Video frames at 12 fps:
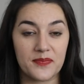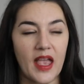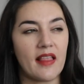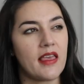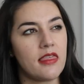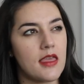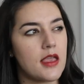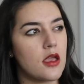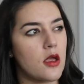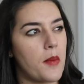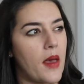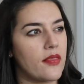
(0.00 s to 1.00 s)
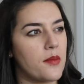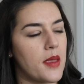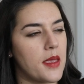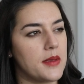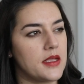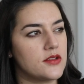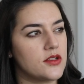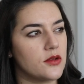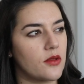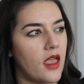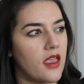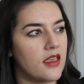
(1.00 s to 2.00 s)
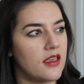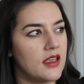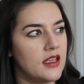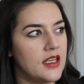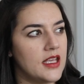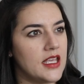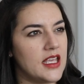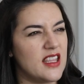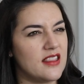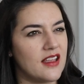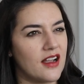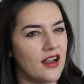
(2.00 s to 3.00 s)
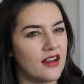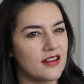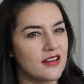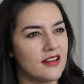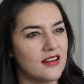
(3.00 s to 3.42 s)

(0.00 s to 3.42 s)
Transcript: I like thinking about the baby too, like in there,